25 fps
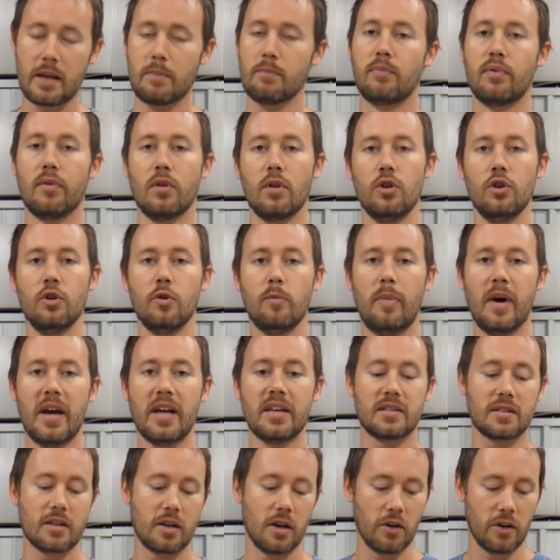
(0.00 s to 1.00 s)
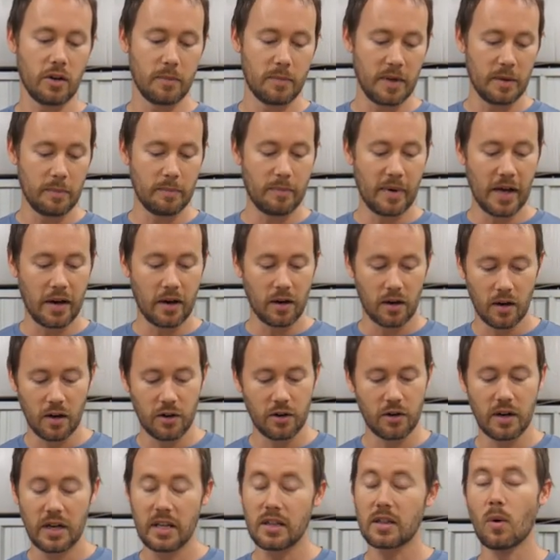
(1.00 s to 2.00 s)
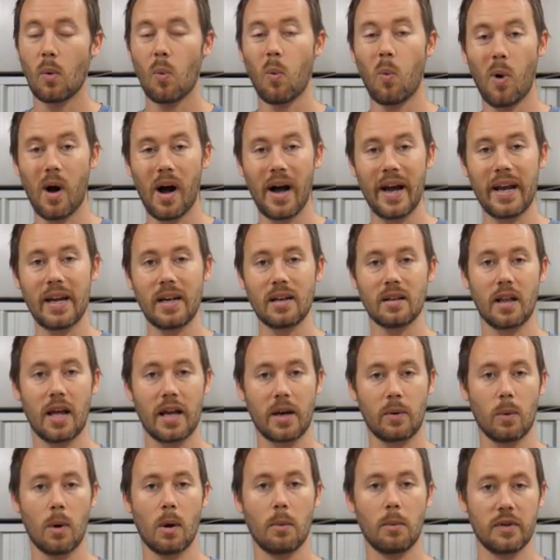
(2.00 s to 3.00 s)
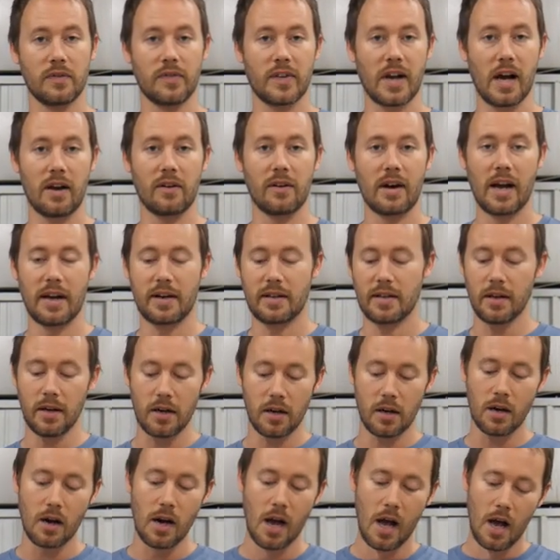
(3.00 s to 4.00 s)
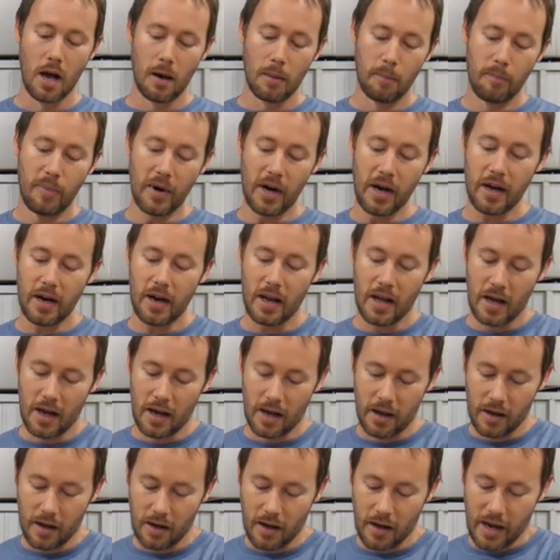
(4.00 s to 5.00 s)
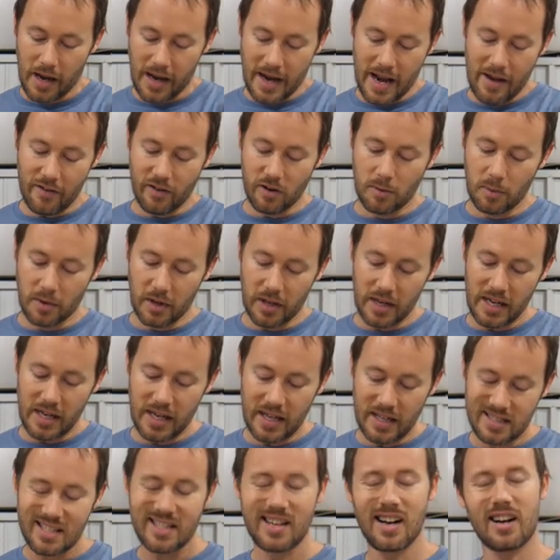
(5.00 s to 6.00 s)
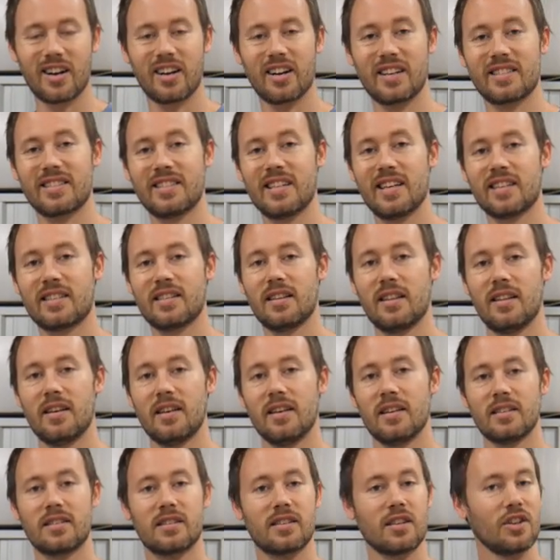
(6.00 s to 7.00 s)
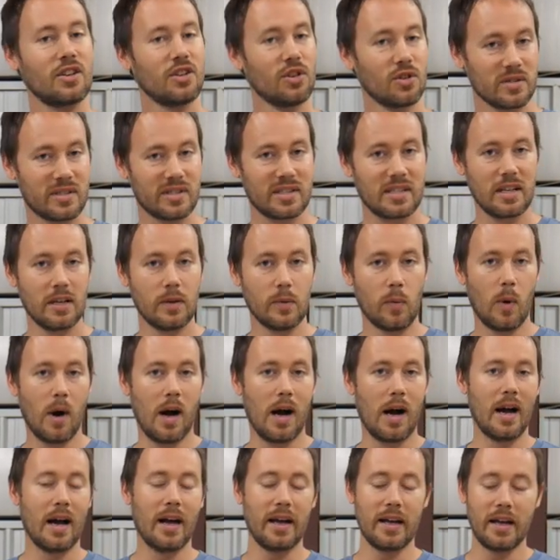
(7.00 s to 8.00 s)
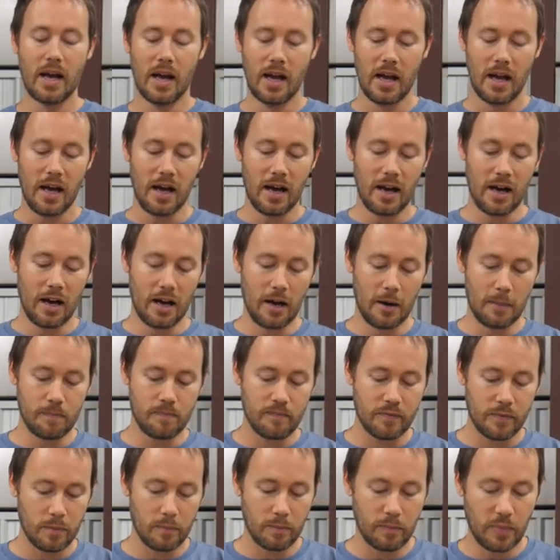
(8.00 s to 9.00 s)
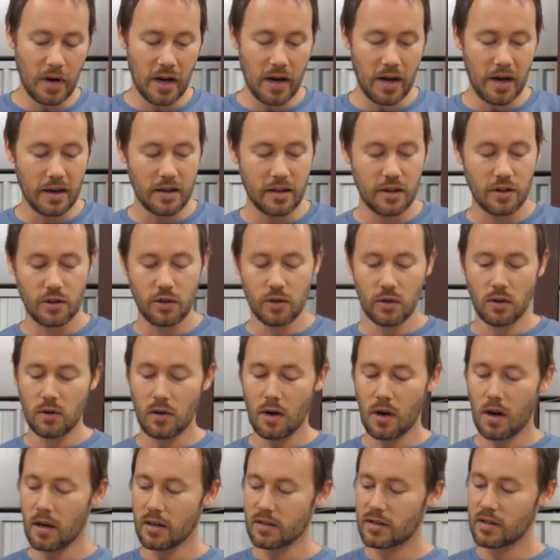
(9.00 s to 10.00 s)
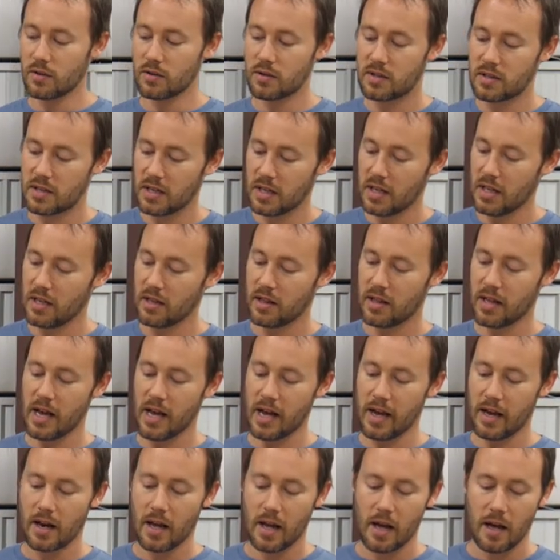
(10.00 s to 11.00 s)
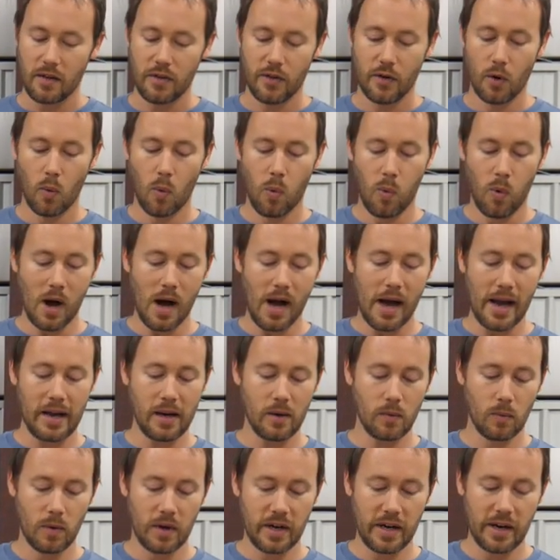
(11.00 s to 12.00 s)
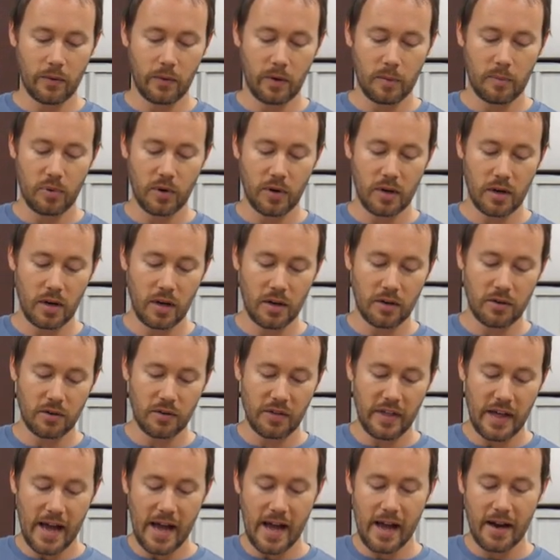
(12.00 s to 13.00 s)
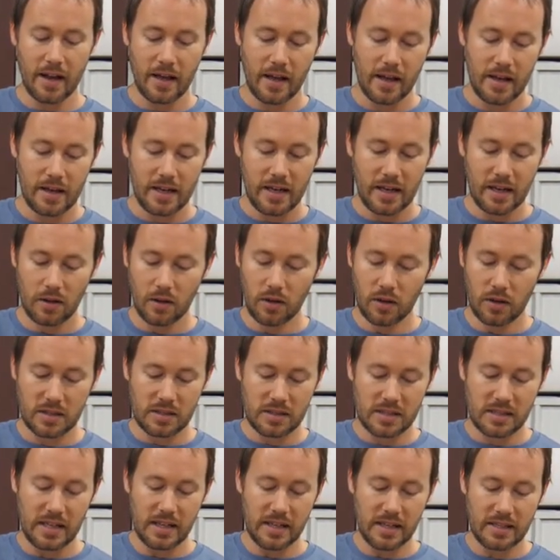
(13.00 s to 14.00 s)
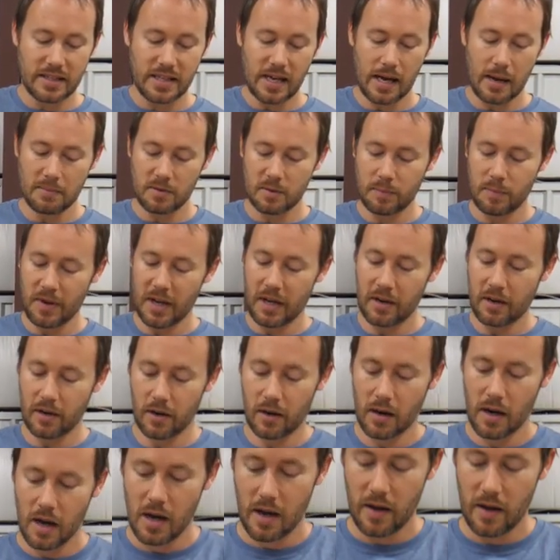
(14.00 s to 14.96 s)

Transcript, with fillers: a blue base coat. It'd be better underneath the white, like what we've got right here. But inevitably it's not going to stick to this you'll see why um, but you'll also see that the white whenever we put it under that it looks 10 times better